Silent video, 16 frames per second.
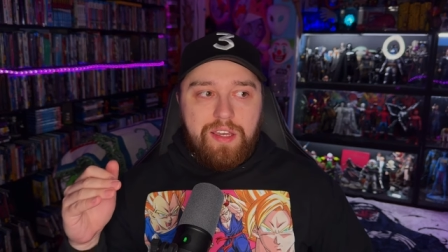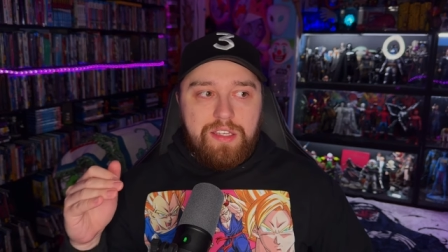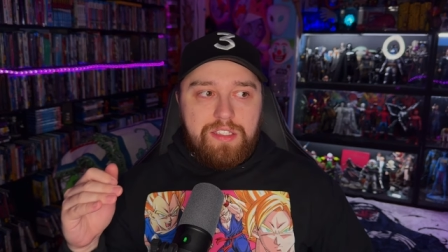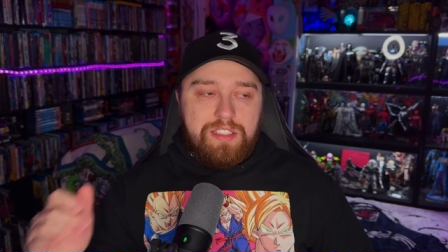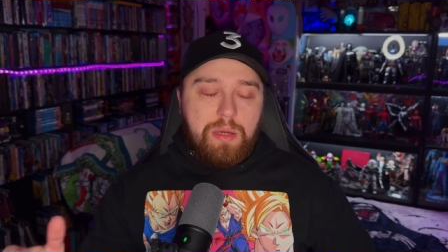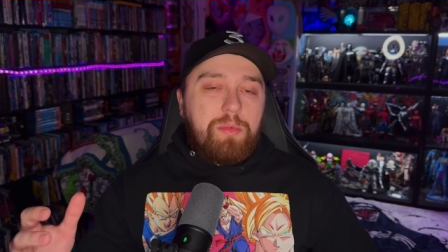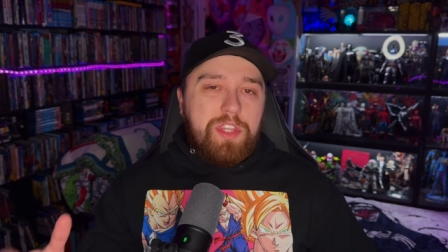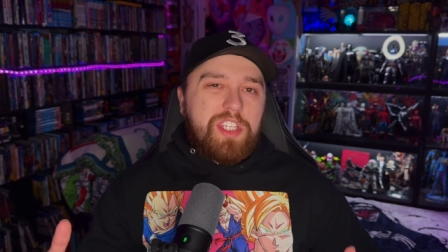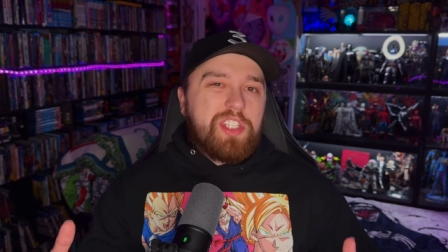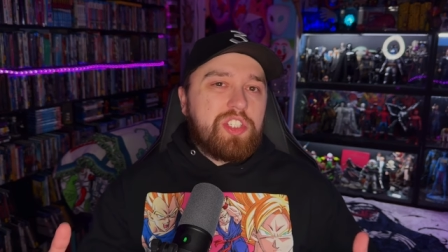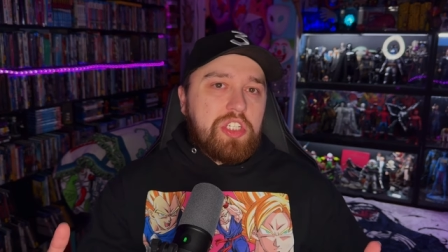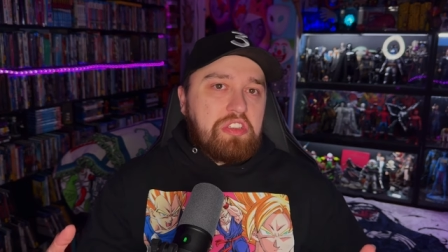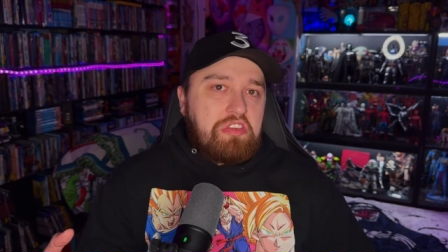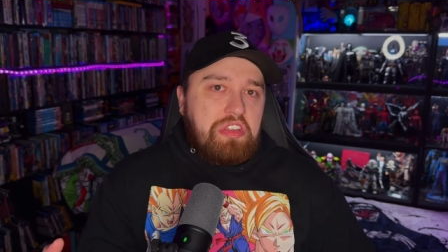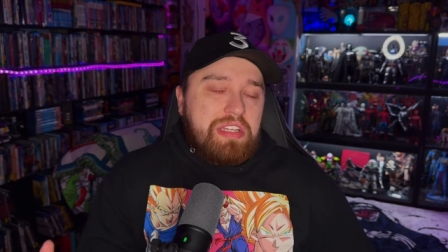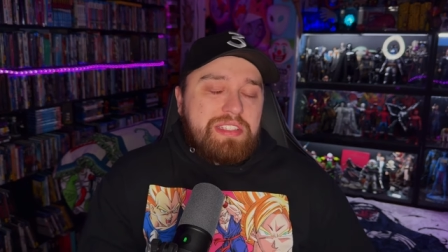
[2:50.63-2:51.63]
some of this
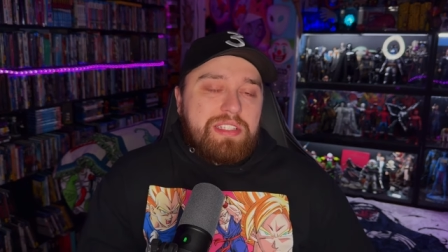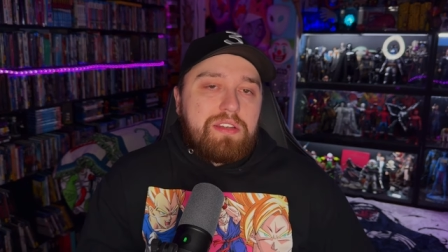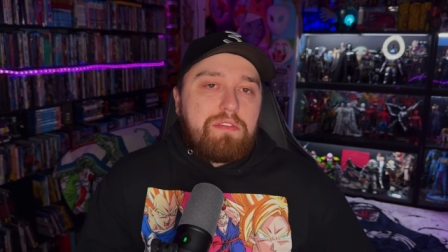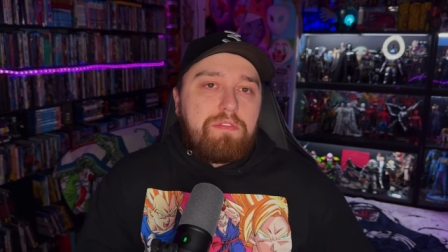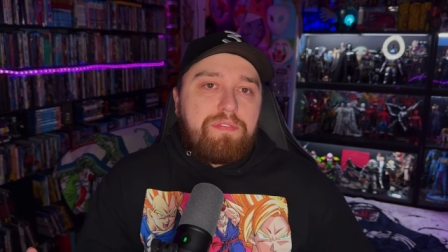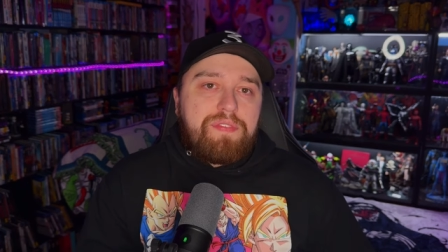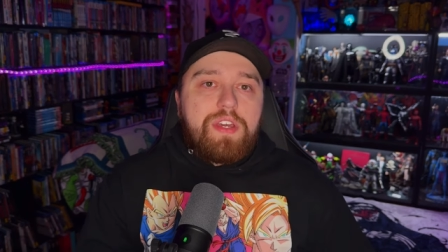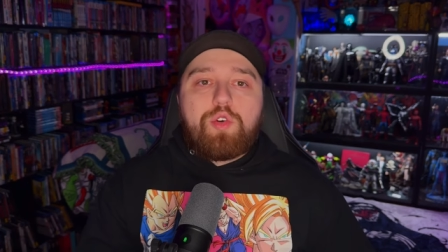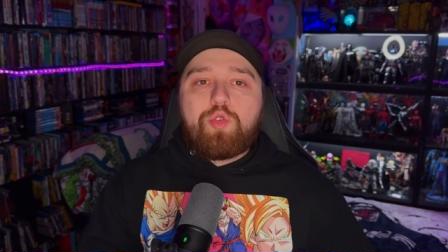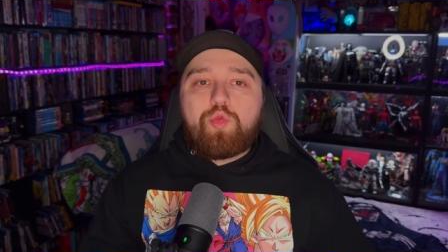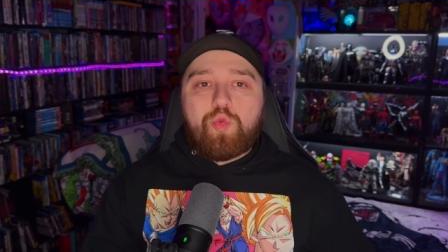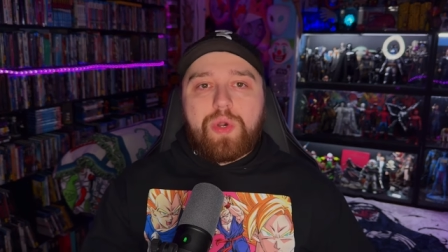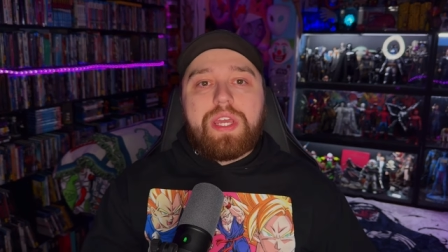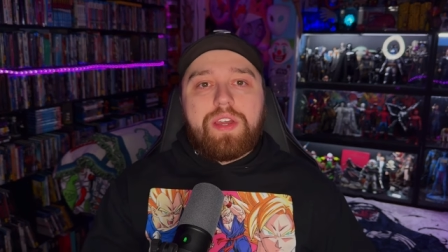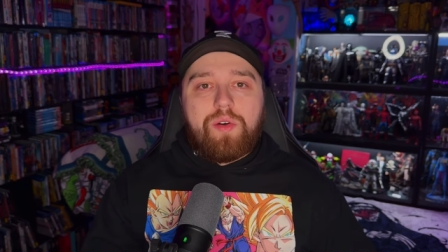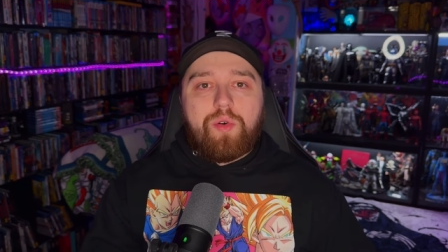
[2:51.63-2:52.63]
just doesn't feel
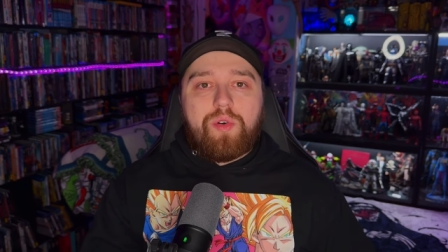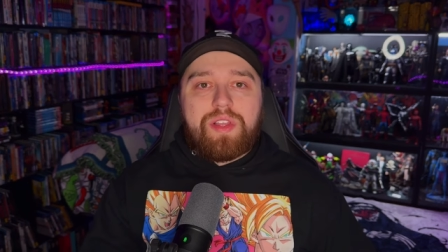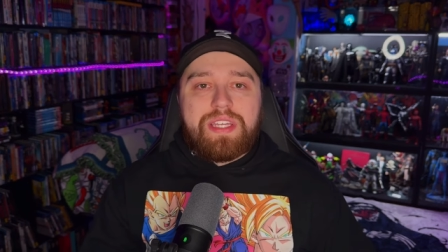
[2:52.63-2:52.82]
real.